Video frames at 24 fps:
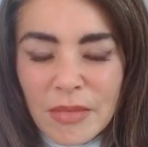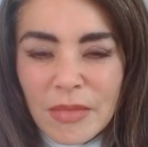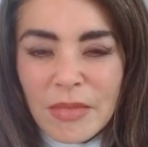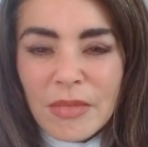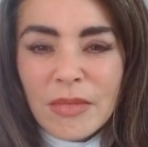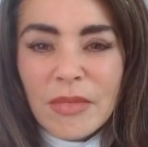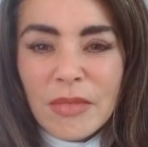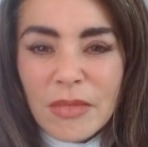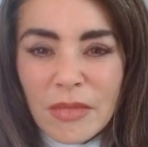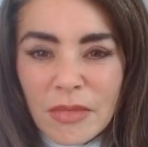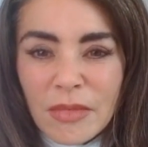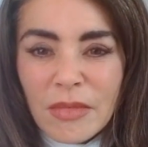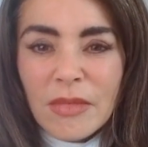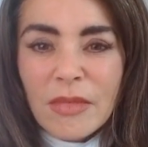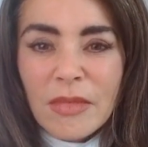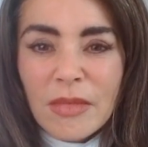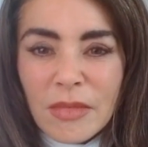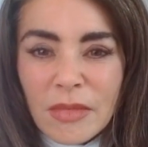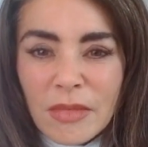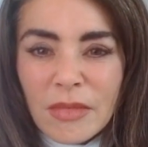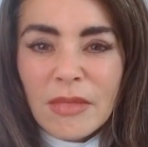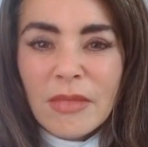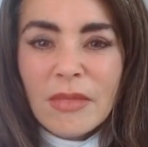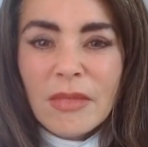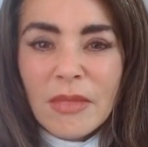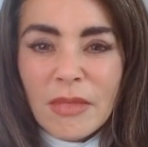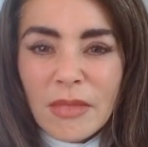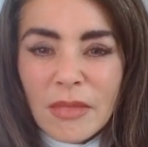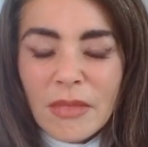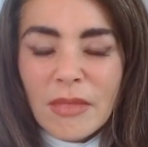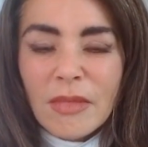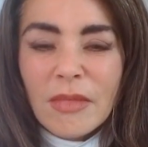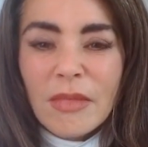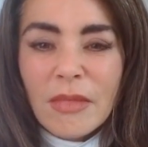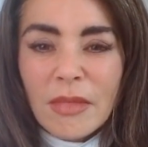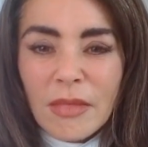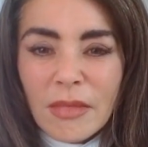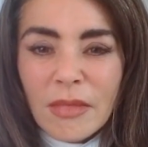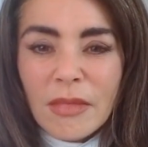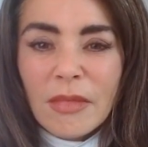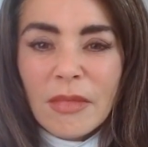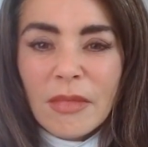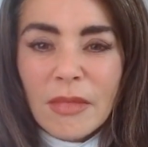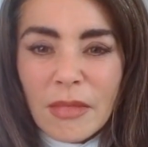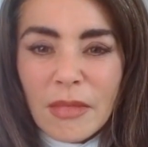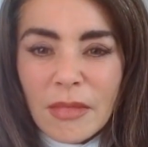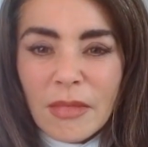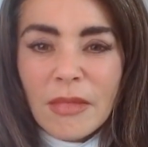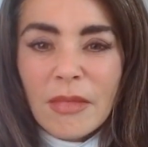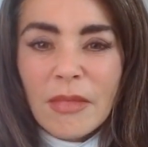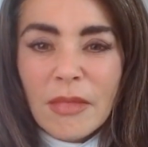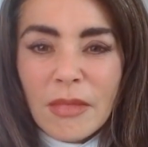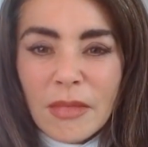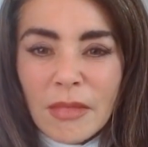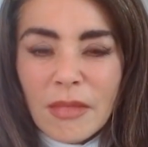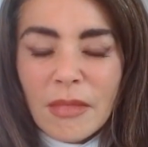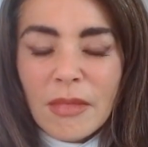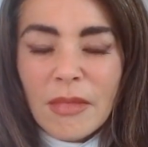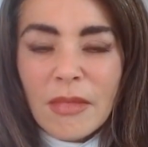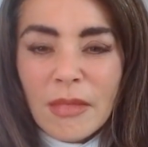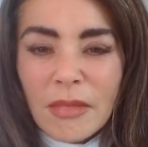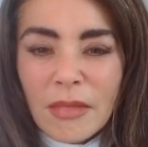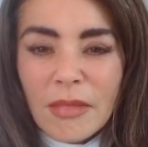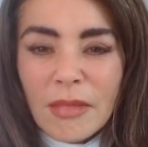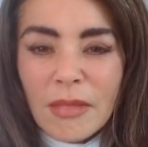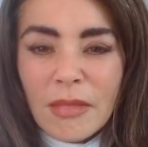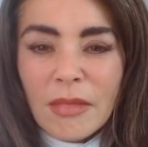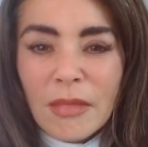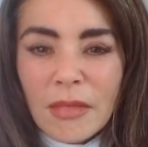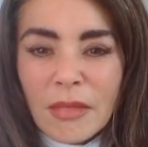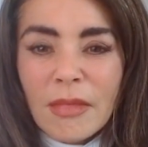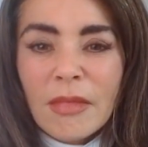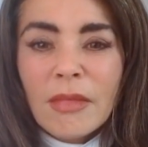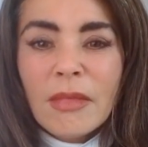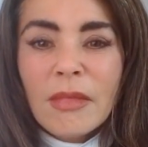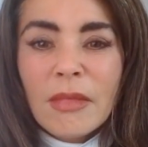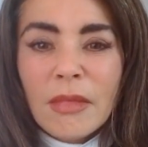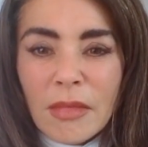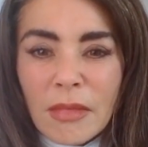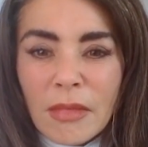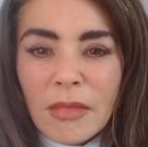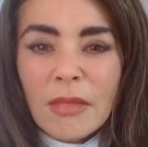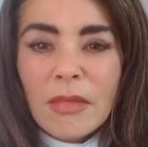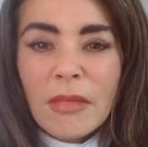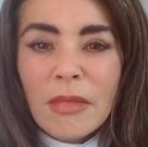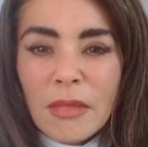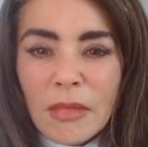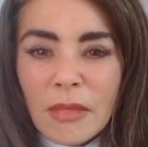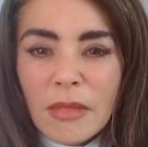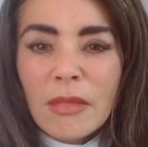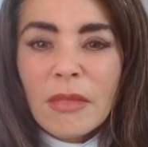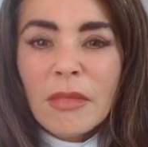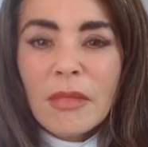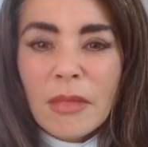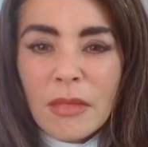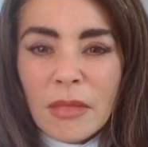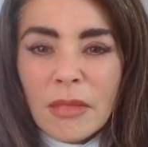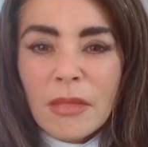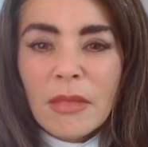The person shown says nothing.